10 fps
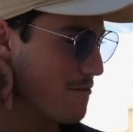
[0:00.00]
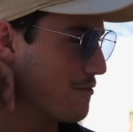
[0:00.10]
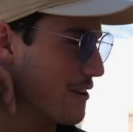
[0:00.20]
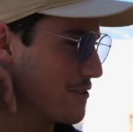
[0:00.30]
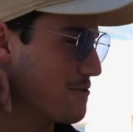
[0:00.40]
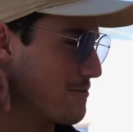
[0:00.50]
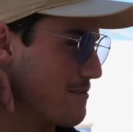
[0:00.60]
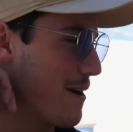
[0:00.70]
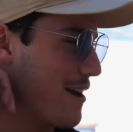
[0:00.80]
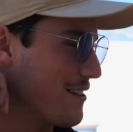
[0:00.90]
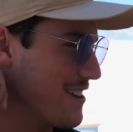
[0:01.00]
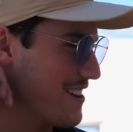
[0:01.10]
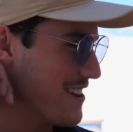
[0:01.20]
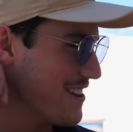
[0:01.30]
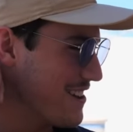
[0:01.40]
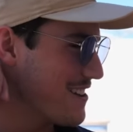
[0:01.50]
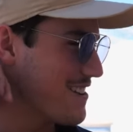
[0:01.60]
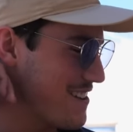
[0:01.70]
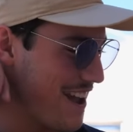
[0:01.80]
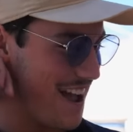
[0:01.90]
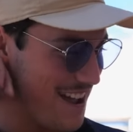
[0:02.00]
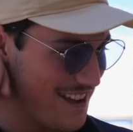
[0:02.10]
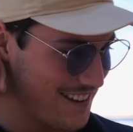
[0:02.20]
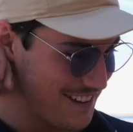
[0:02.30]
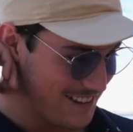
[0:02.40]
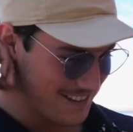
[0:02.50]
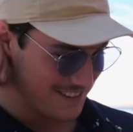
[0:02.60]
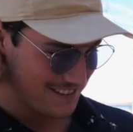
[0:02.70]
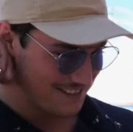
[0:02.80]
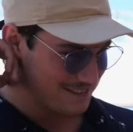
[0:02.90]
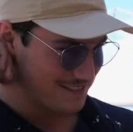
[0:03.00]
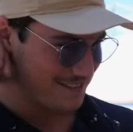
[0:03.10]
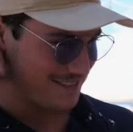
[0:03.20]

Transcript: in flight school to be a pilot. Oh, okay. Yeah. All right. All right. What's your